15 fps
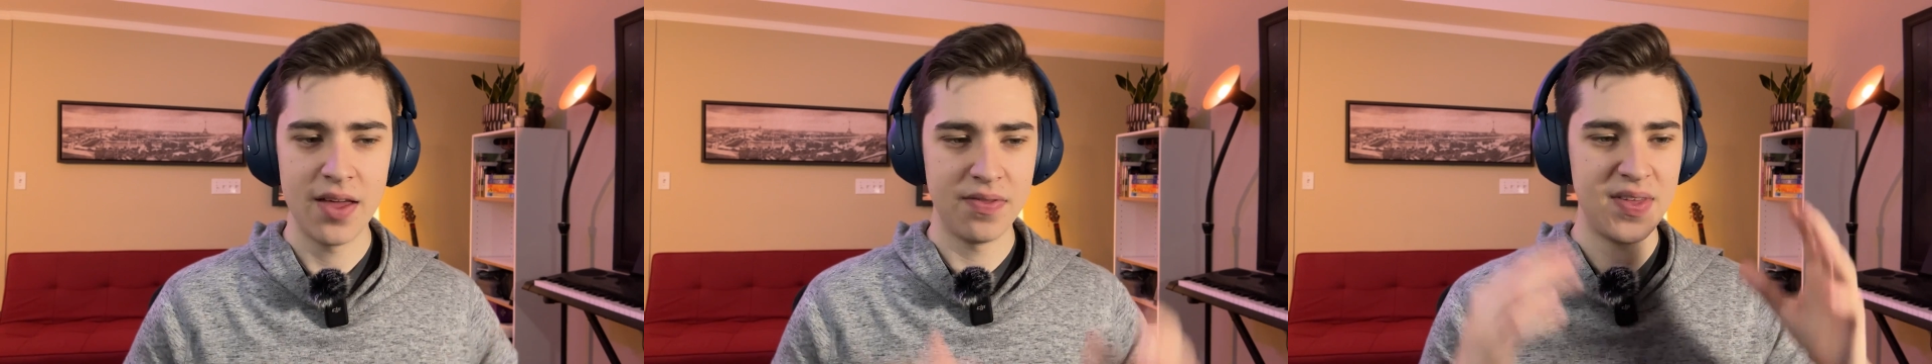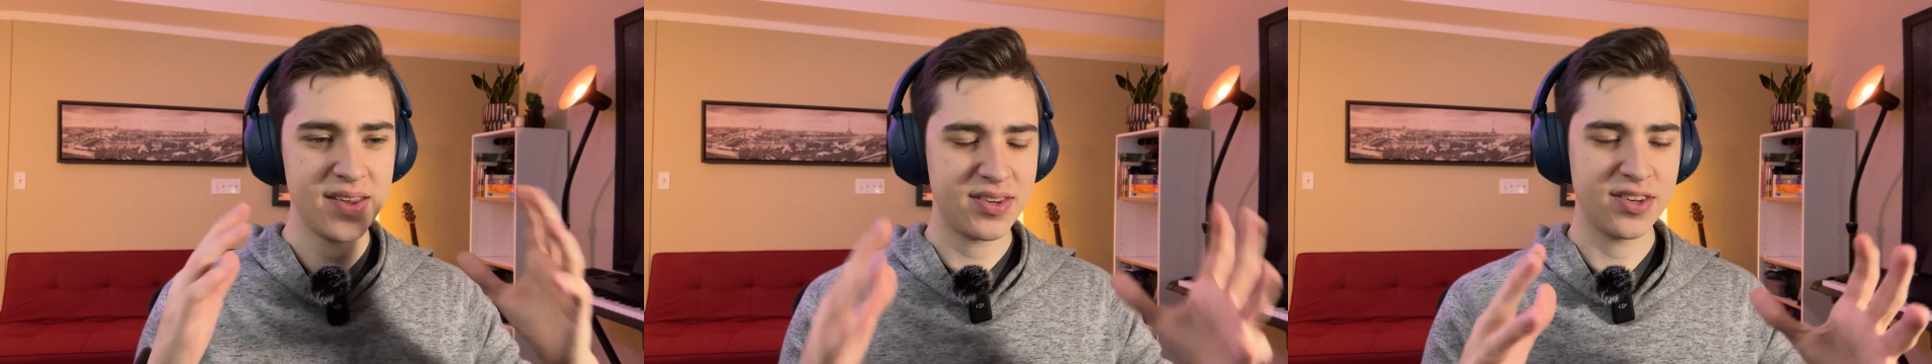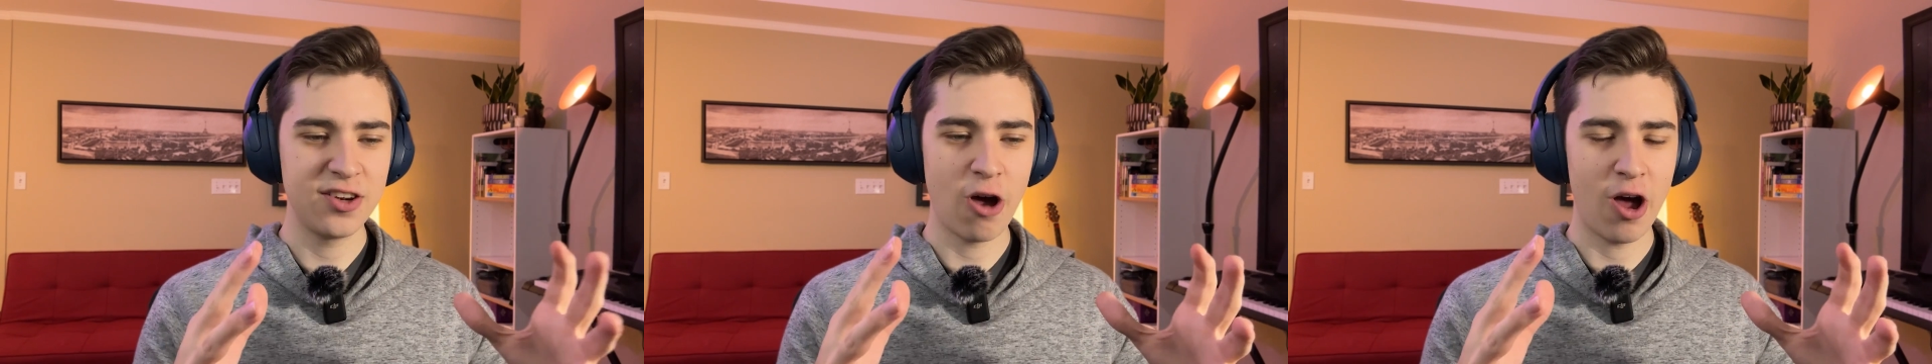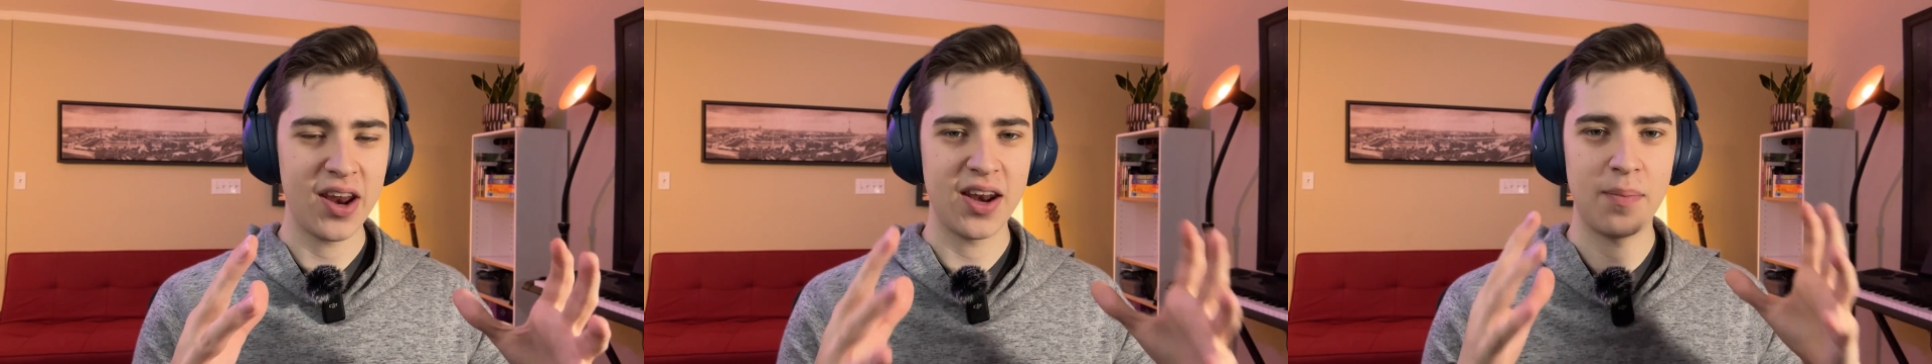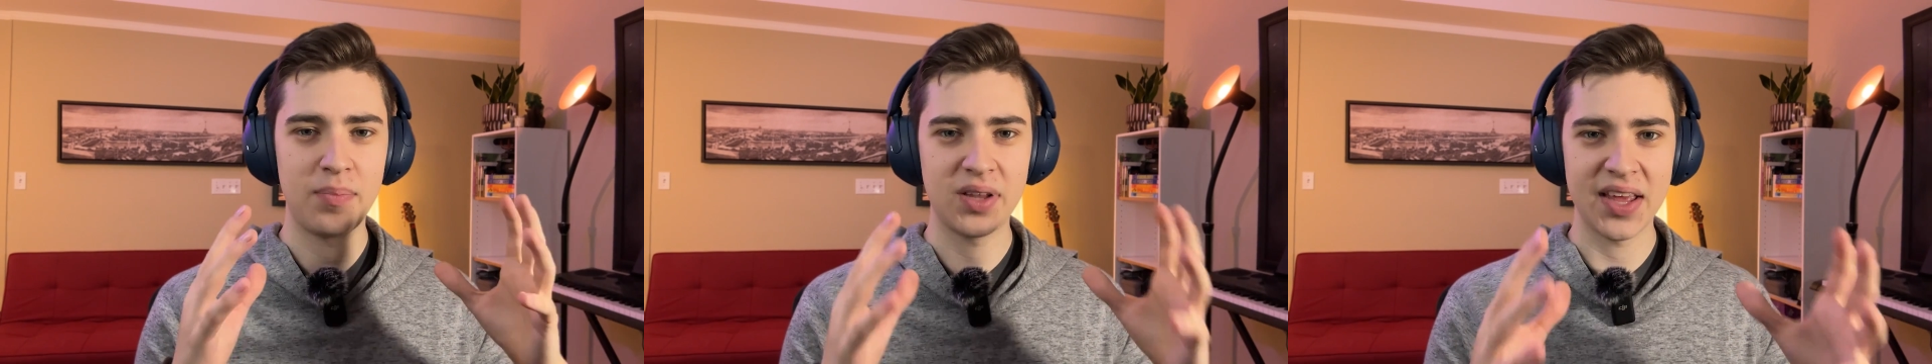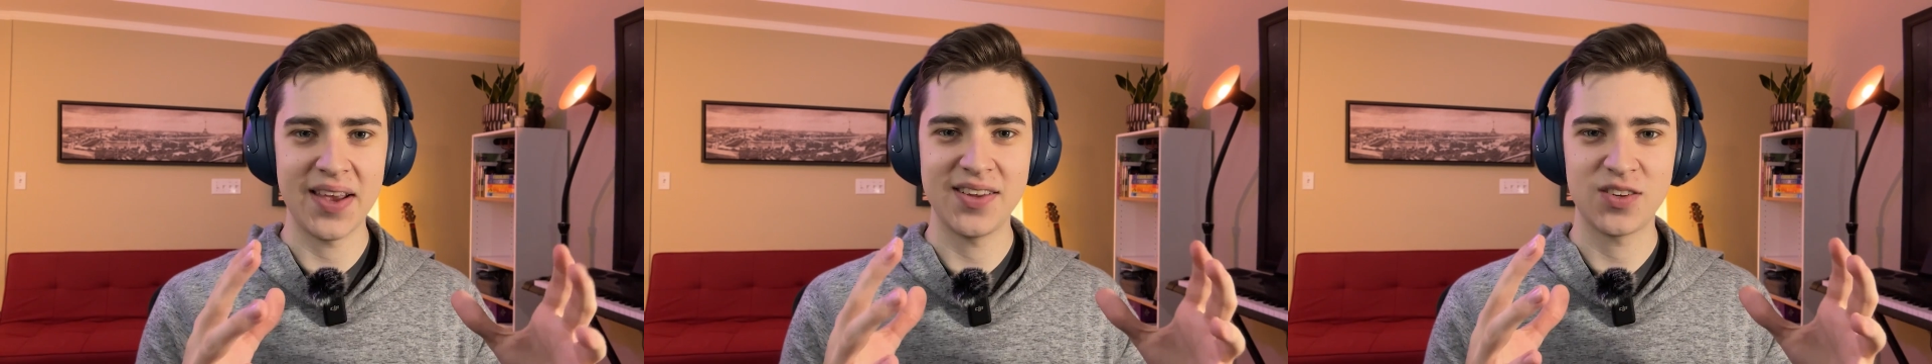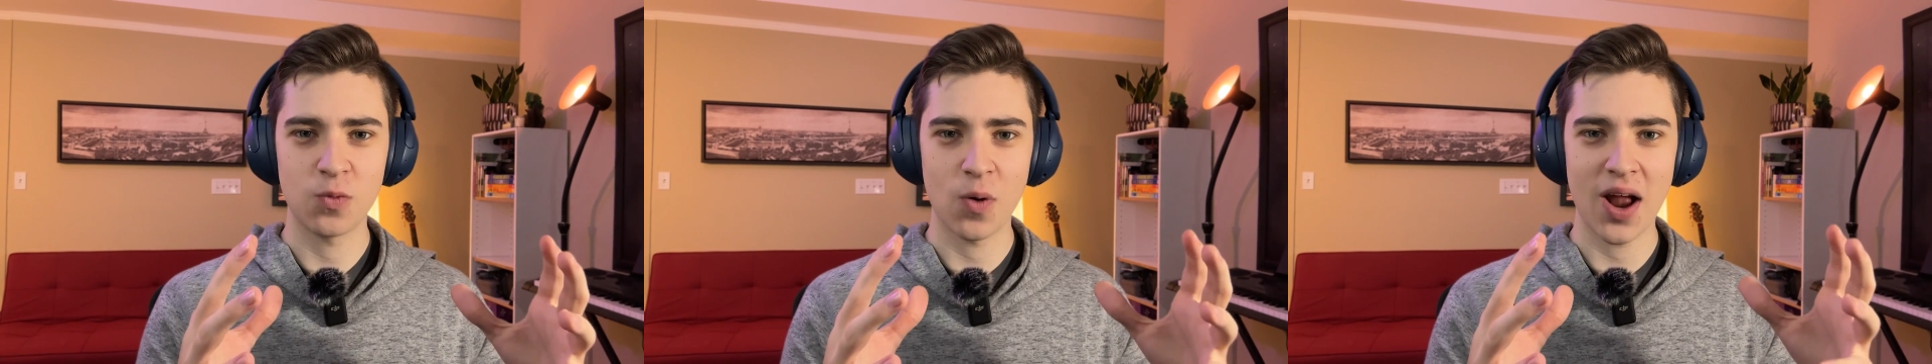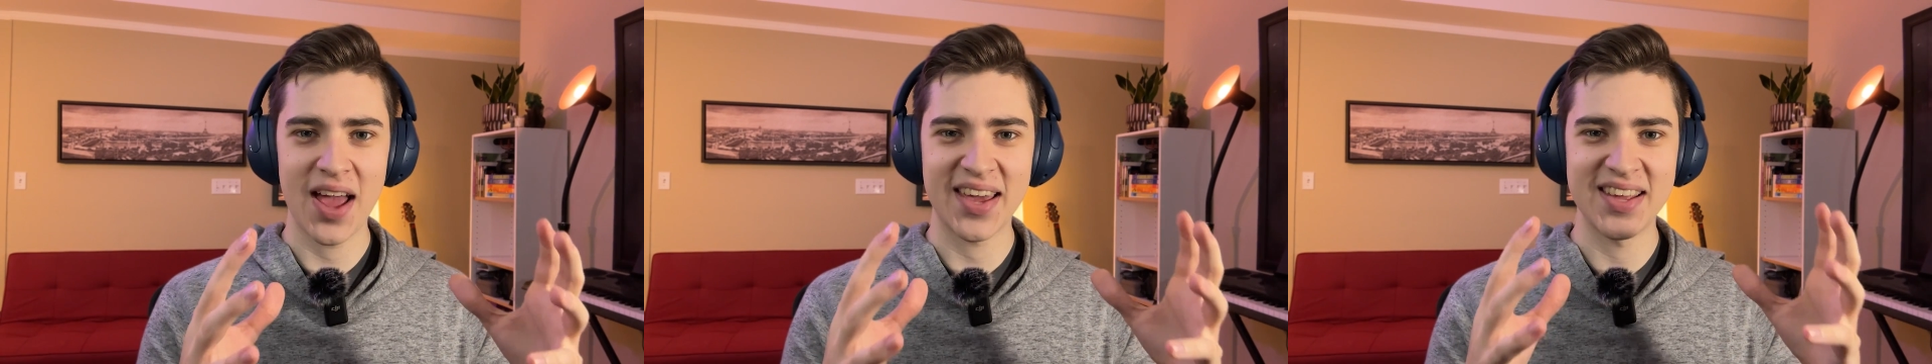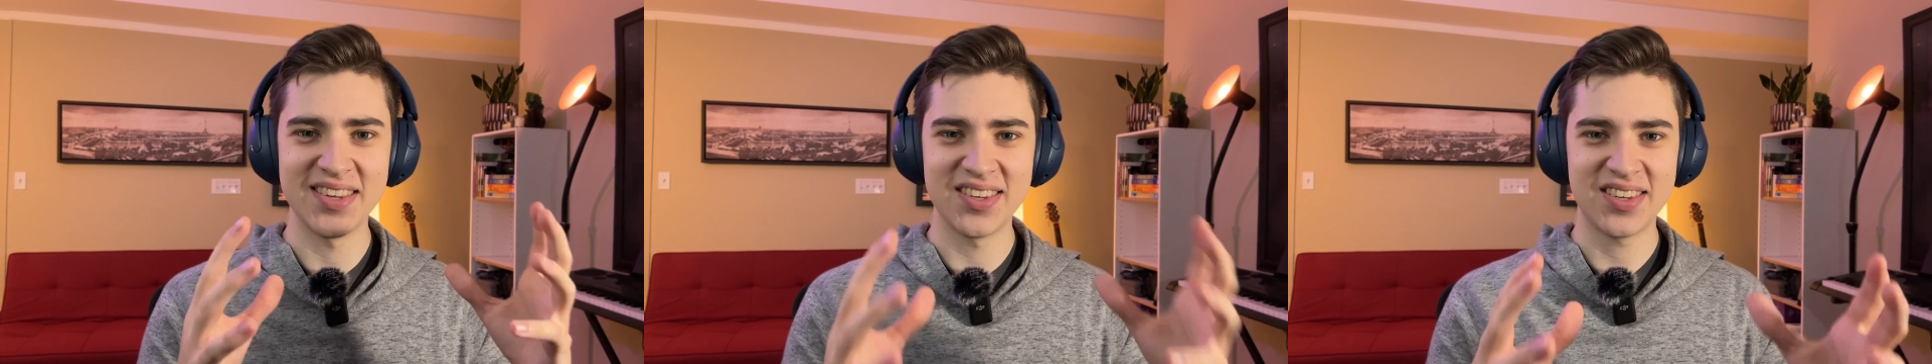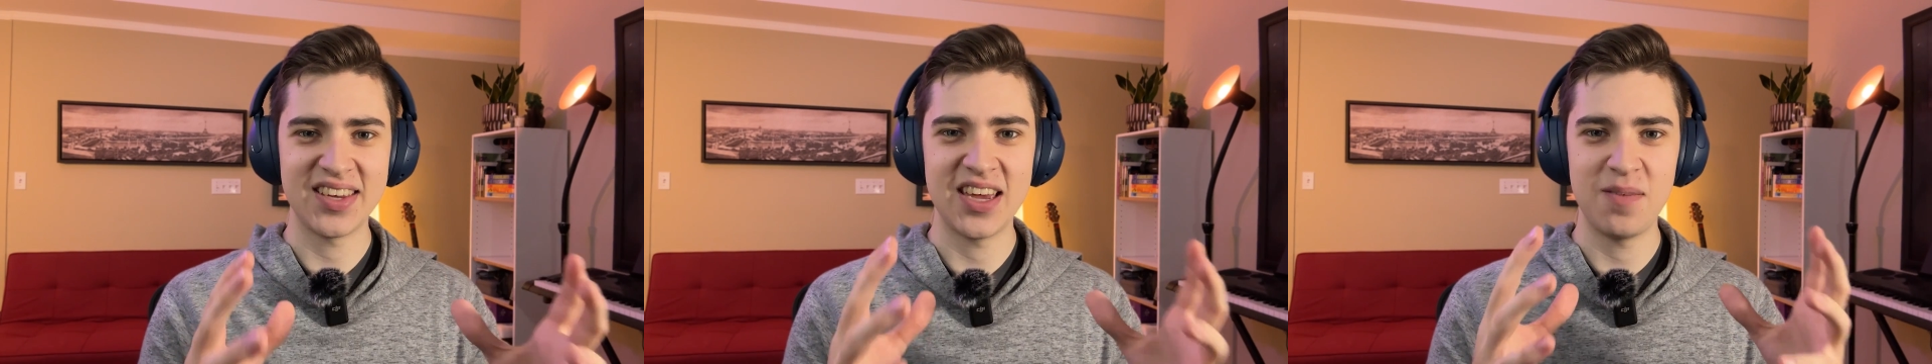this is not in a place where I can see